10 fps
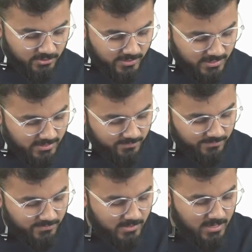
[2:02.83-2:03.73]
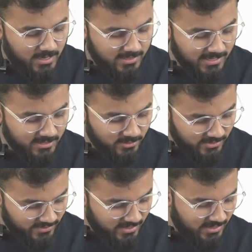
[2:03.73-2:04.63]
Shweta. Adil, good
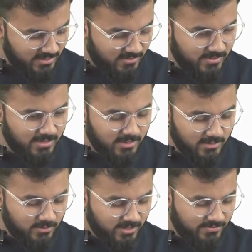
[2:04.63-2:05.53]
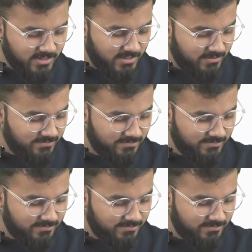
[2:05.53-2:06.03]
evening, Adil. Vanilla, good evening.